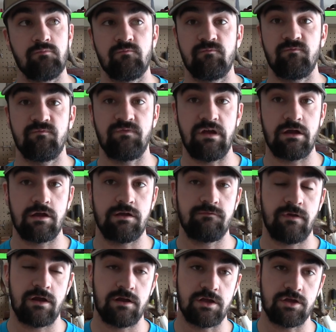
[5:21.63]
Very,
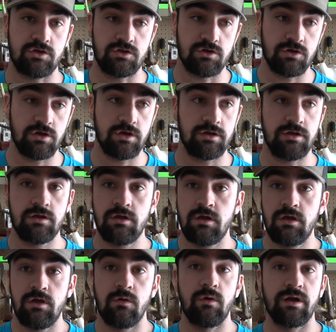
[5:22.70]
very good
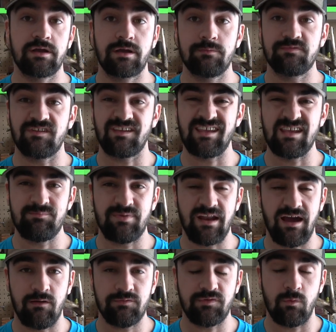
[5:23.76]
when it comes to keeping
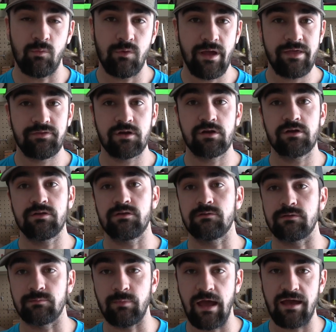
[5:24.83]
out the weather. You
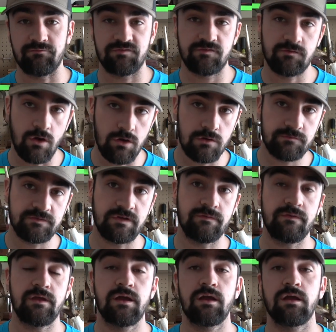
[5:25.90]
can have stoves
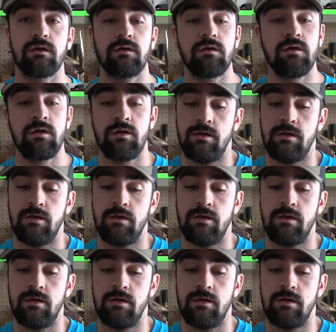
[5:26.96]
in there.